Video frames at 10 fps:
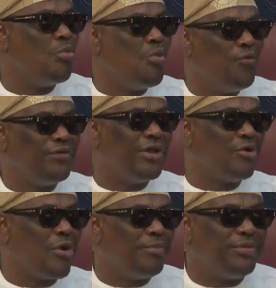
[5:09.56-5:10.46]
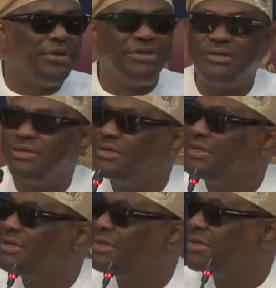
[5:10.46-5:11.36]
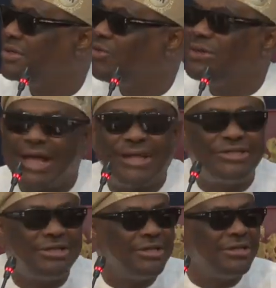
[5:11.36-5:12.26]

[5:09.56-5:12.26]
moved to a company without